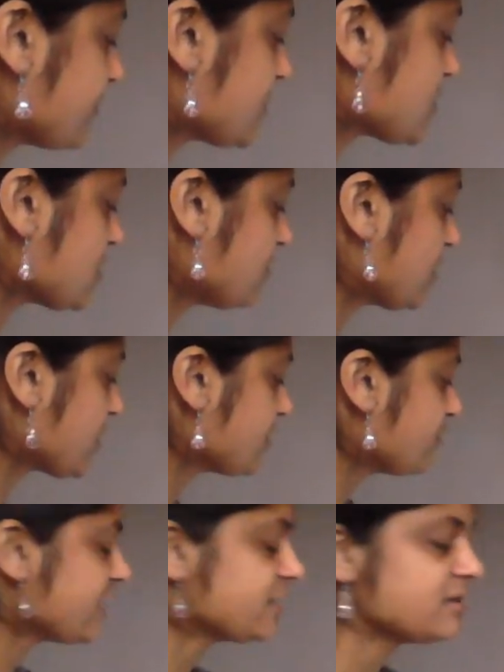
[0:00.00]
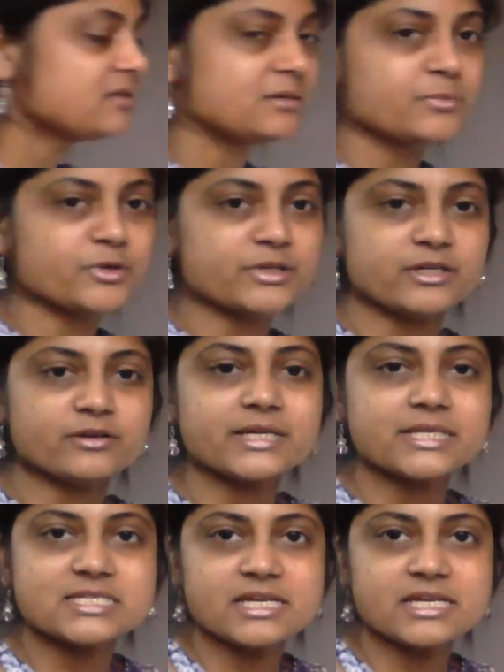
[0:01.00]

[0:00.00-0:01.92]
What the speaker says: So we're going to write the number here. It's